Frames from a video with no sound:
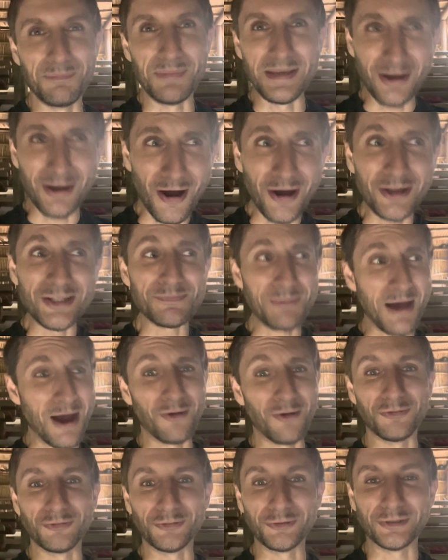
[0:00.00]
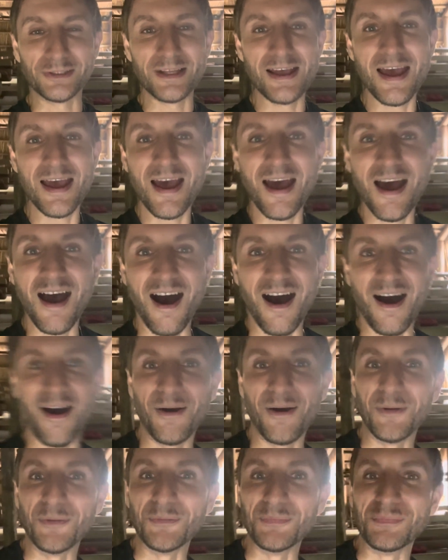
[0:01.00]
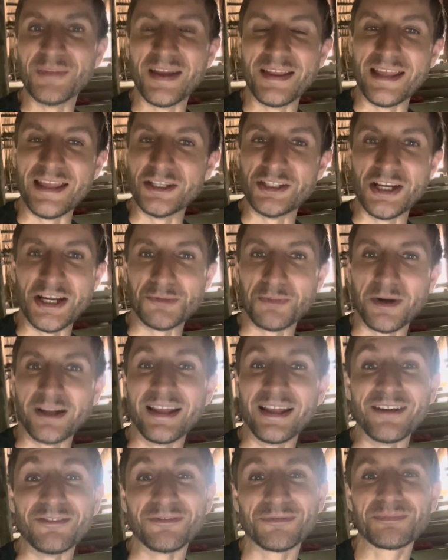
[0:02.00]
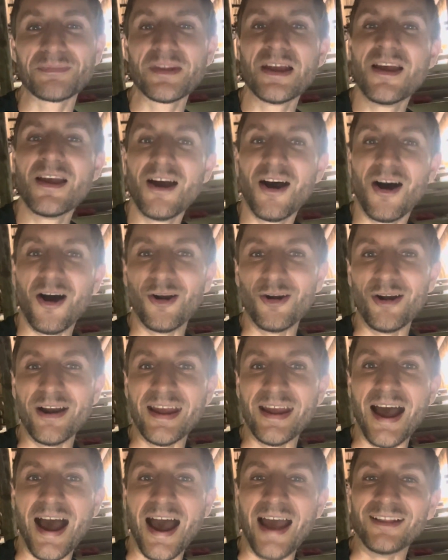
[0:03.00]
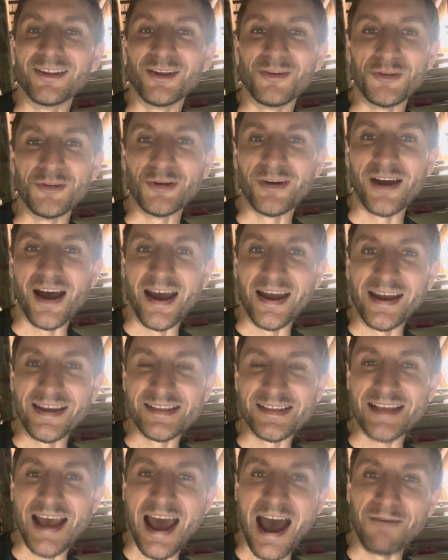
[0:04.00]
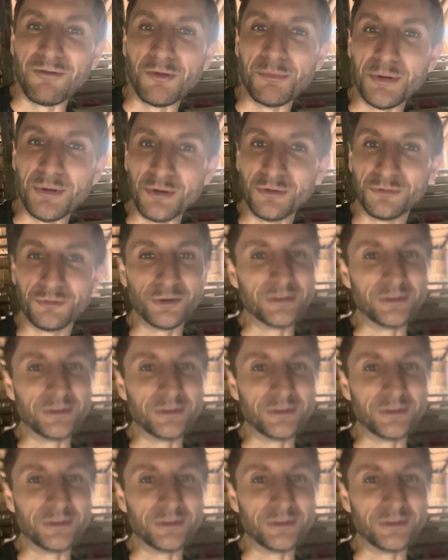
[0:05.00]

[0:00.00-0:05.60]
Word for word: beyond powerful, um, and they changed my life. All right, I love you guys. Have a beautiful